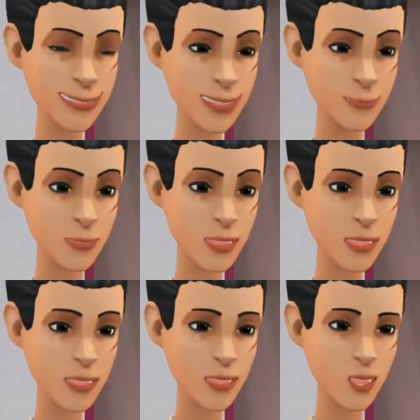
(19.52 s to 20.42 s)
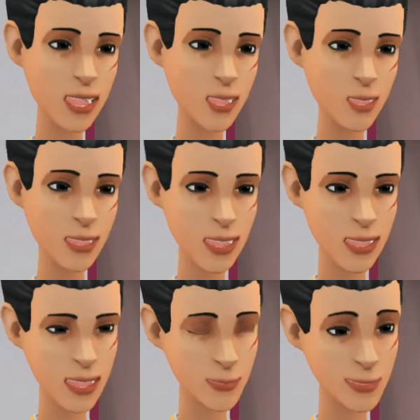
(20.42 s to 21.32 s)
as I plan to integrate
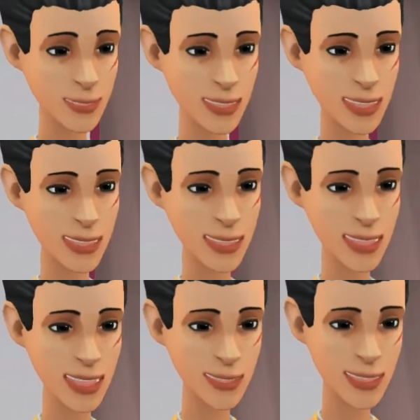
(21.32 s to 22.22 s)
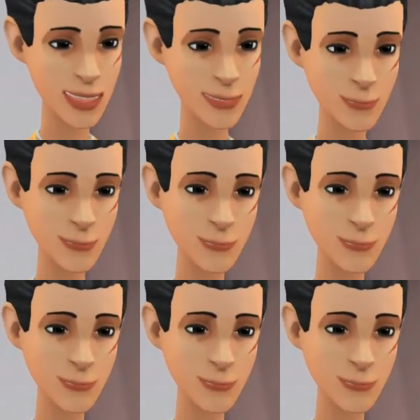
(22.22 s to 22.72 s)
it in my thesis writing.